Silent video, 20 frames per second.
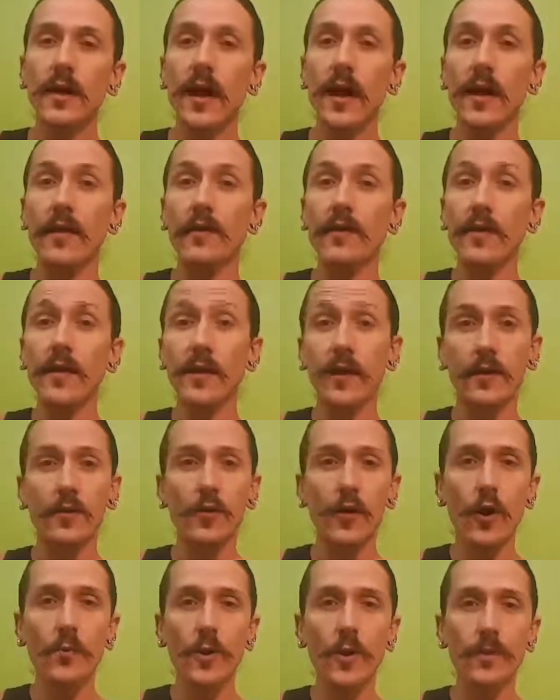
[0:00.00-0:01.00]
and the
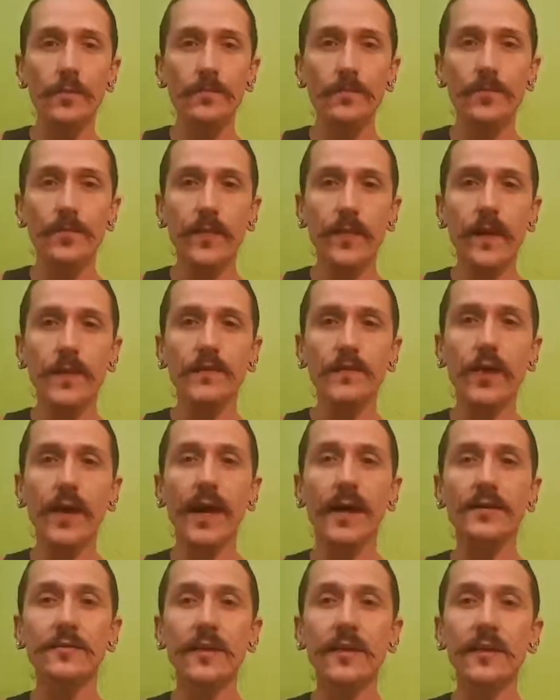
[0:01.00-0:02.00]
acromion. So
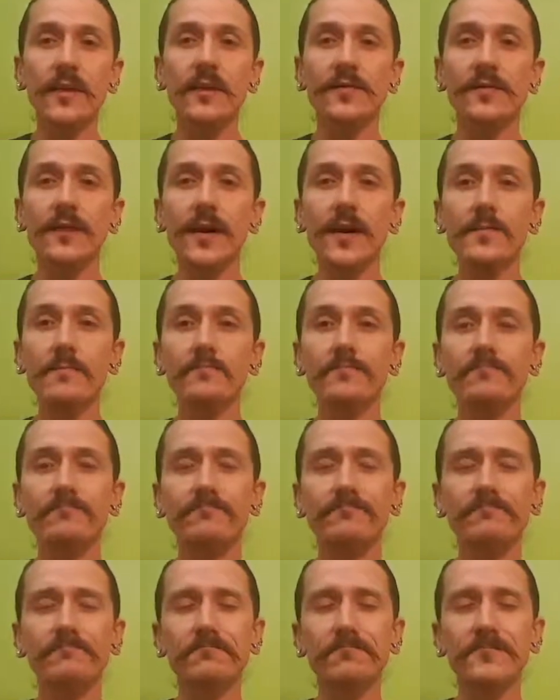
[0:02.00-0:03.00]
as I lift up,
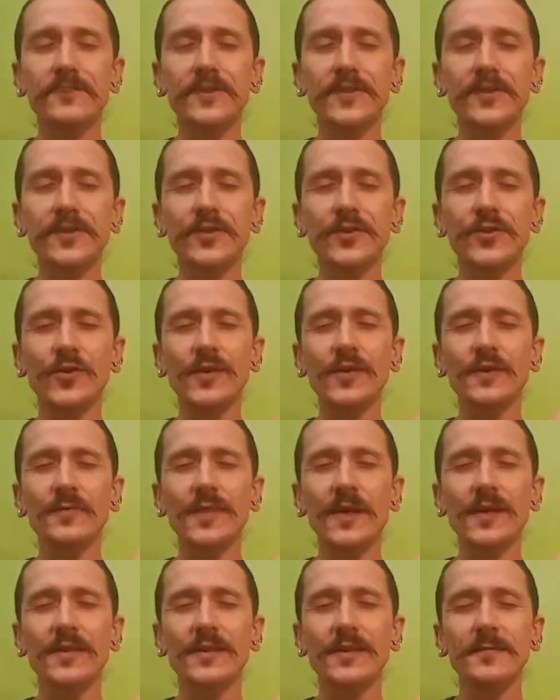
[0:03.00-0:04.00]
the joint
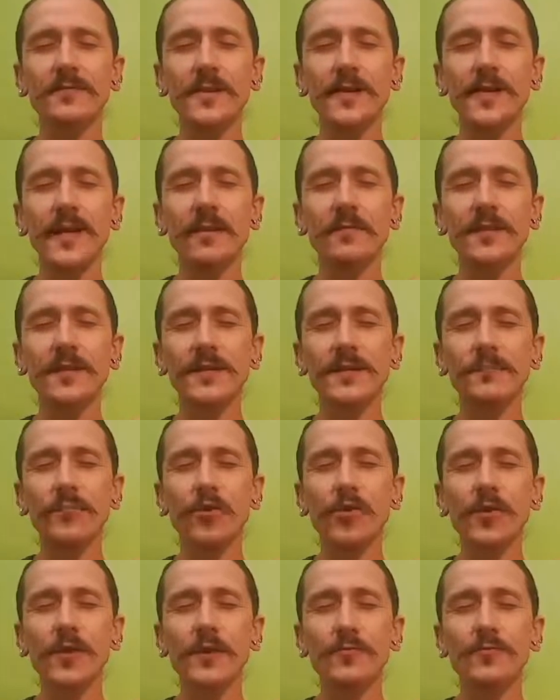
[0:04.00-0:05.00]
space is becoming
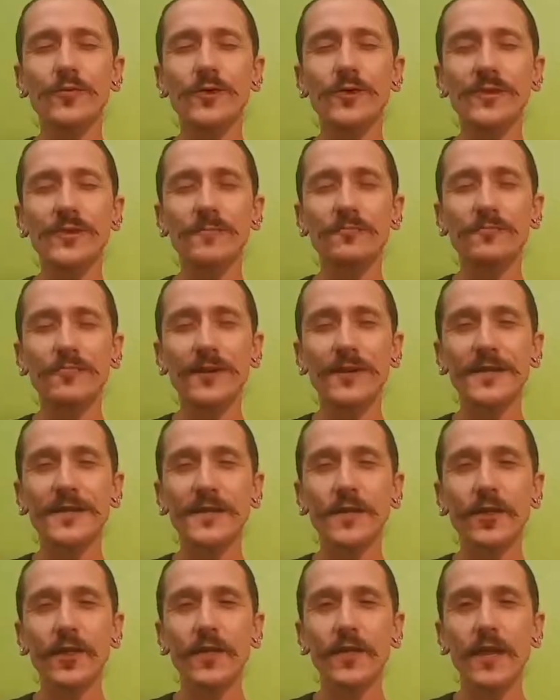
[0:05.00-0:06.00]
smaller, which is
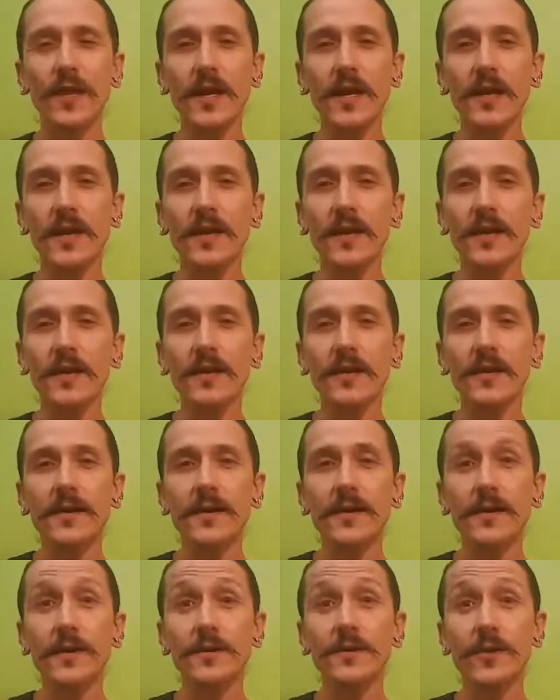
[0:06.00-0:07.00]
pressing on the
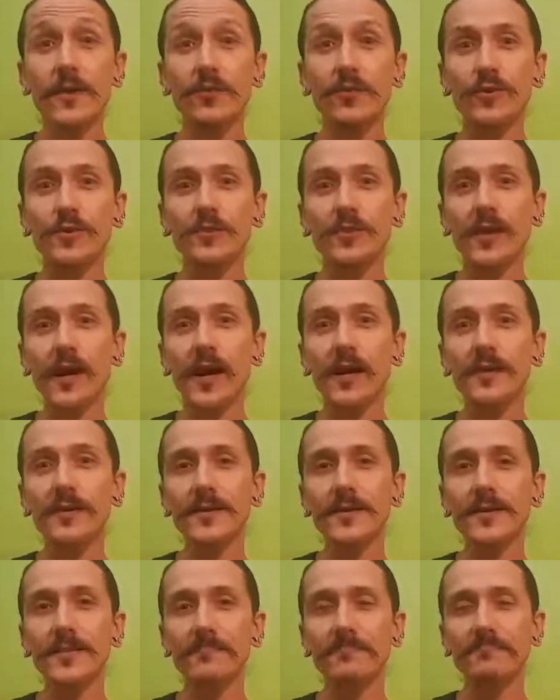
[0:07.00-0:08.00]

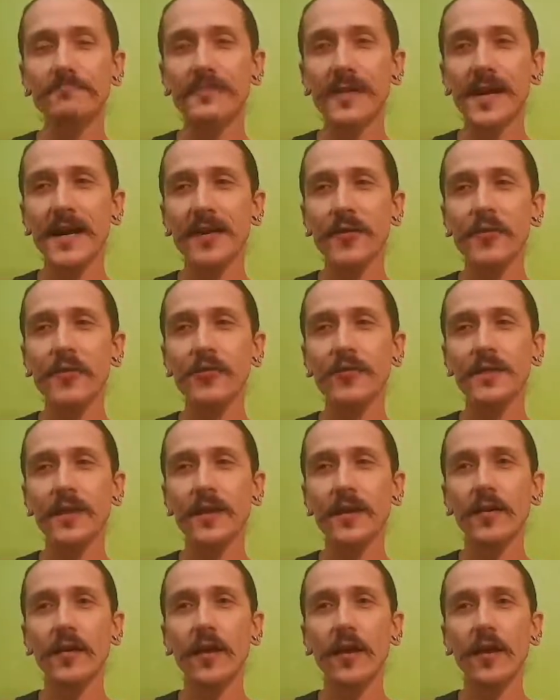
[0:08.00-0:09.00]
supraspinatus and
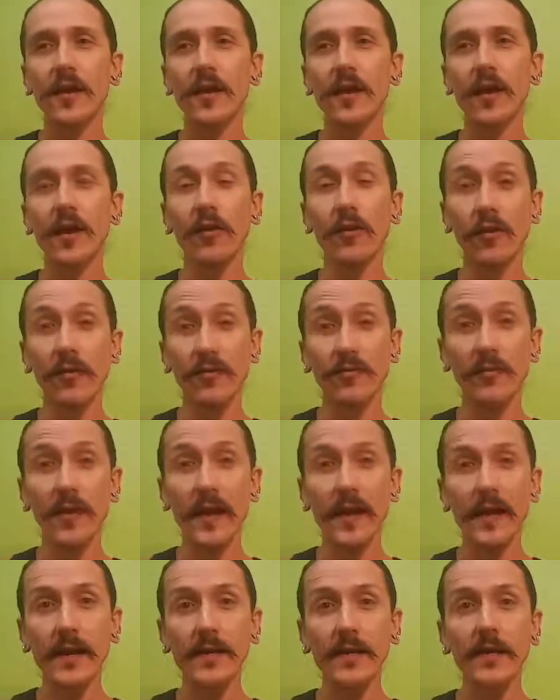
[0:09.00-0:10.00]
causing a lot of
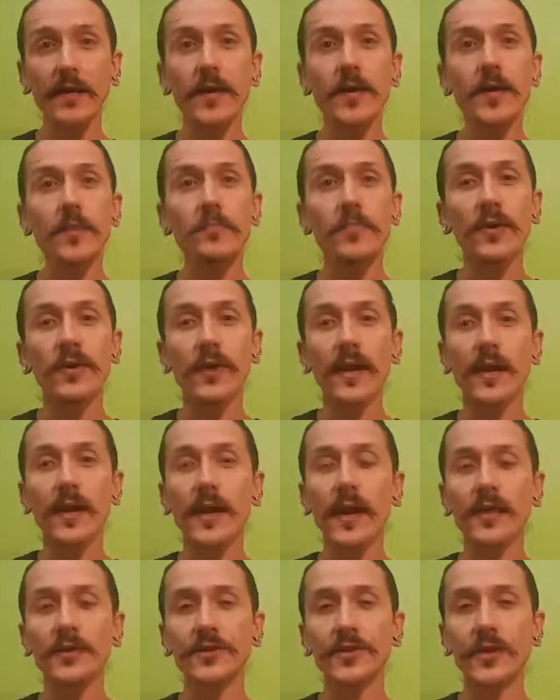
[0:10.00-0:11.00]
pain. But
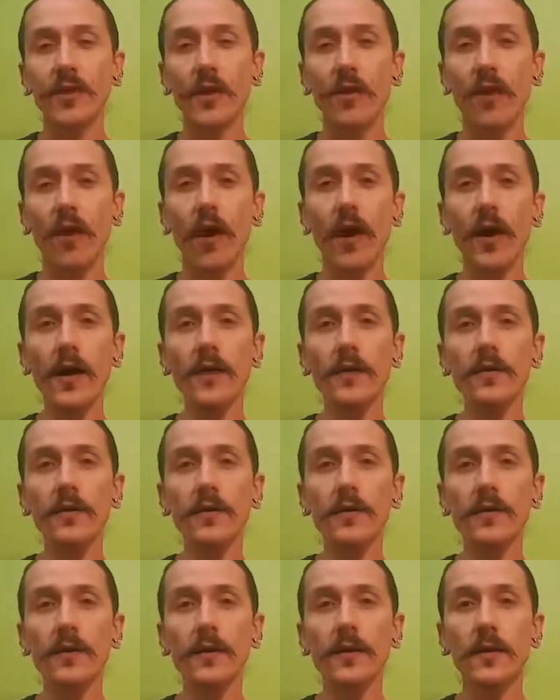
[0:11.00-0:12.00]
then as you go higher,